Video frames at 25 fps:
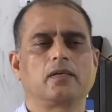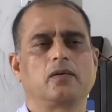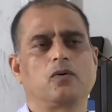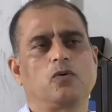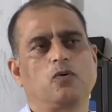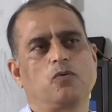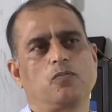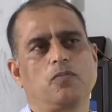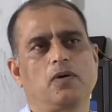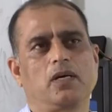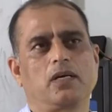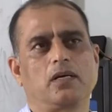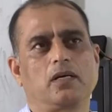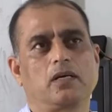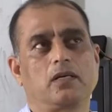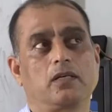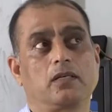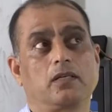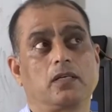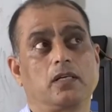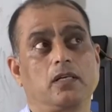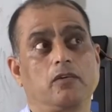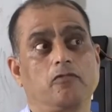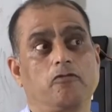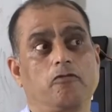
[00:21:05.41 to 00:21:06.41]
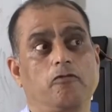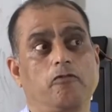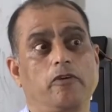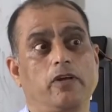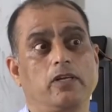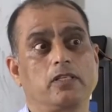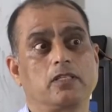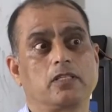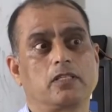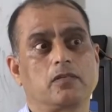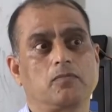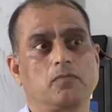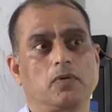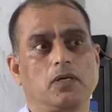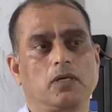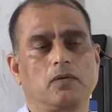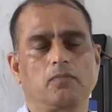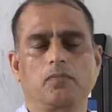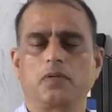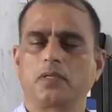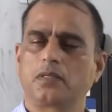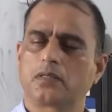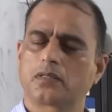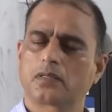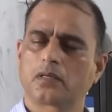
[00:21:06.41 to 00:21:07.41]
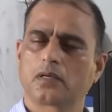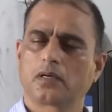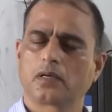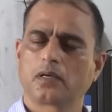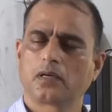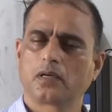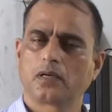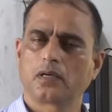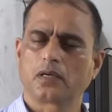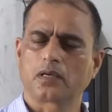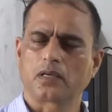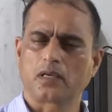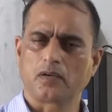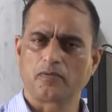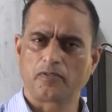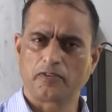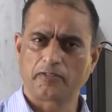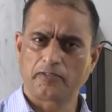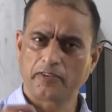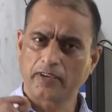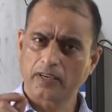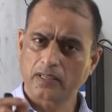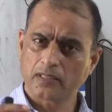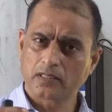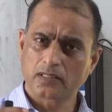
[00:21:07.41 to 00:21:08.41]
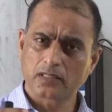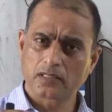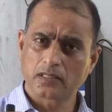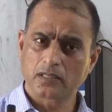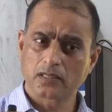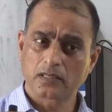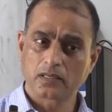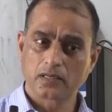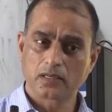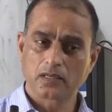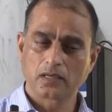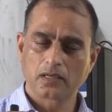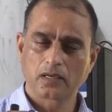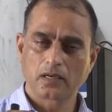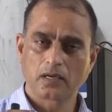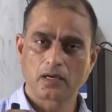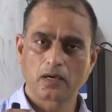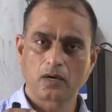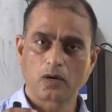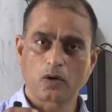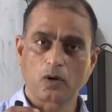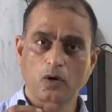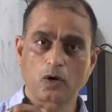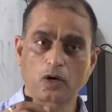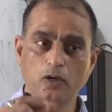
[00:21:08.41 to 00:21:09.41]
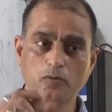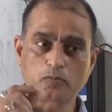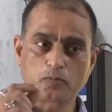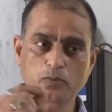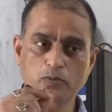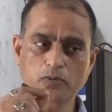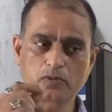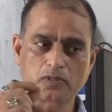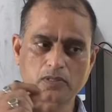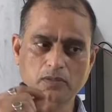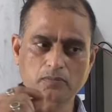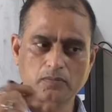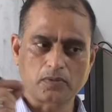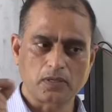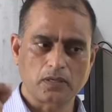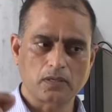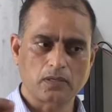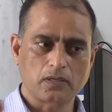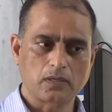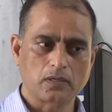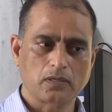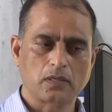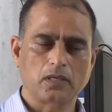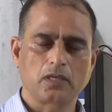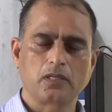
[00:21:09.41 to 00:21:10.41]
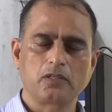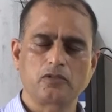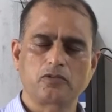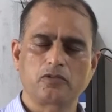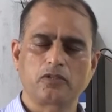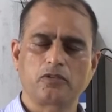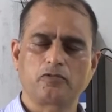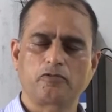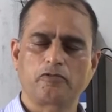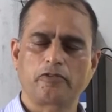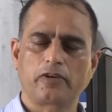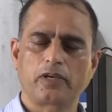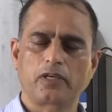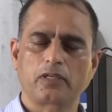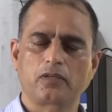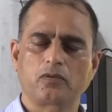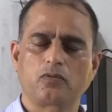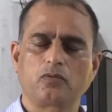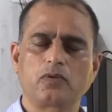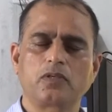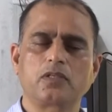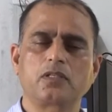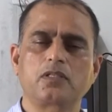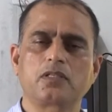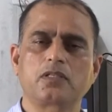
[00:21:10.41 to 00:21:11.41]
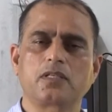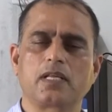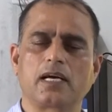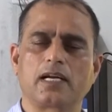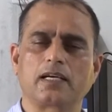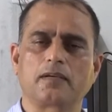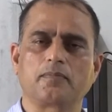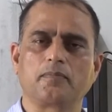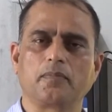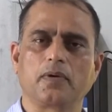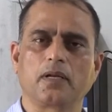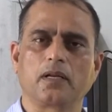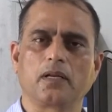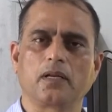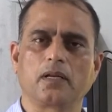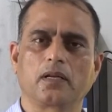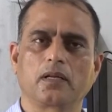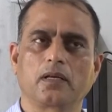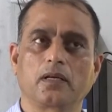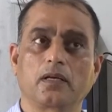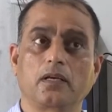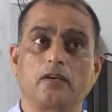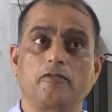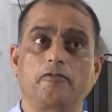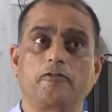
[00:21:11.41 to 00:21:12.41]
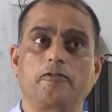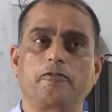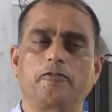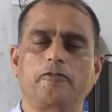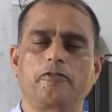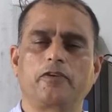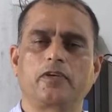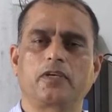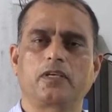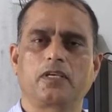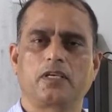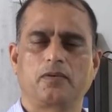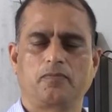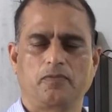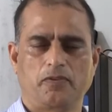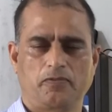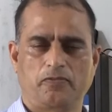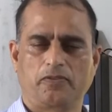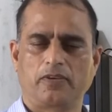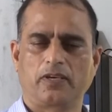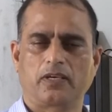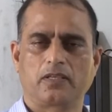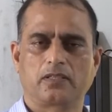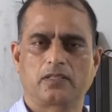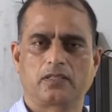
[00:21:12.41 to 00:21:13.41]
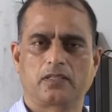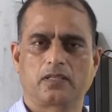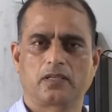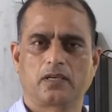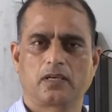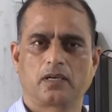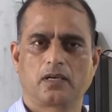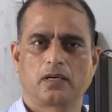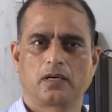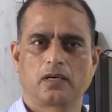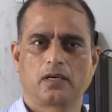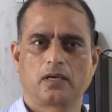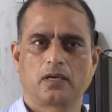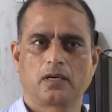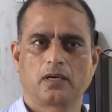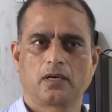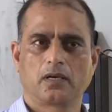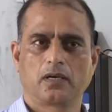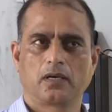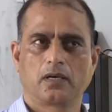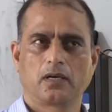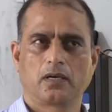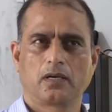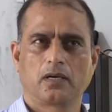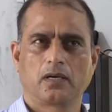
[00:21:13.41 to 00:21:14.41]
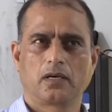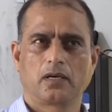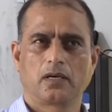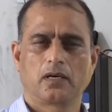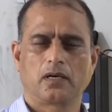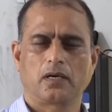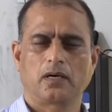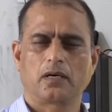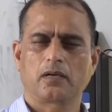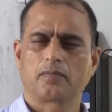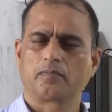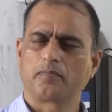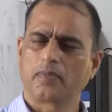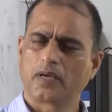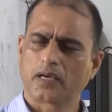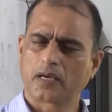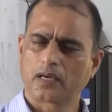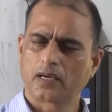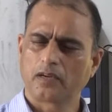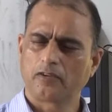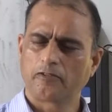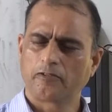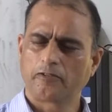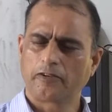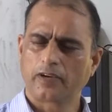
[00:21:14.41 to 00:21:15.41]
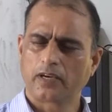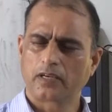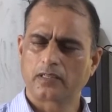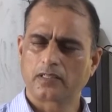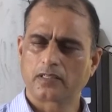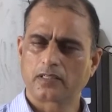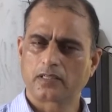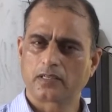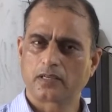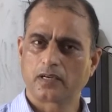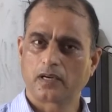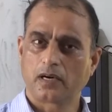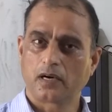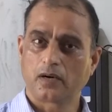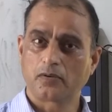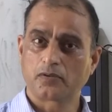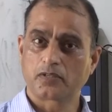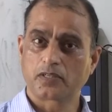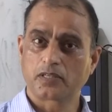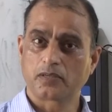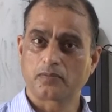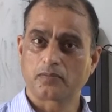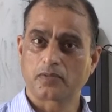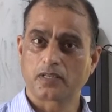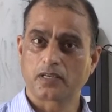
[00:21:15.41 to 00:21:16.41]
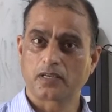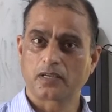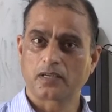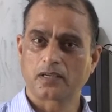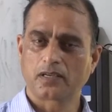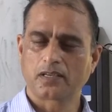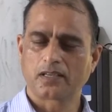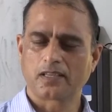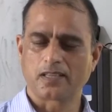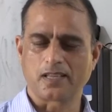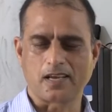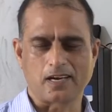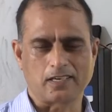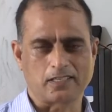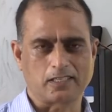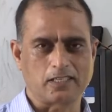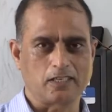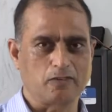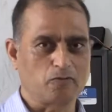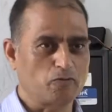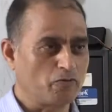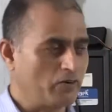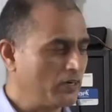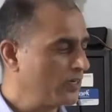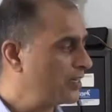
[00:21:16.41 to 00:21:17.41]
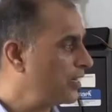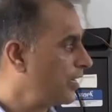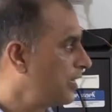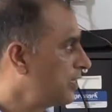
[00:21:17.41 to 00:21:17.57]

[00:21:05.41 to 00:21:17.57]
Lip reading: Oh my God. Influenced me means give effect or put something into effect. What does that mean? Give effect or make an effect of something. That's influence.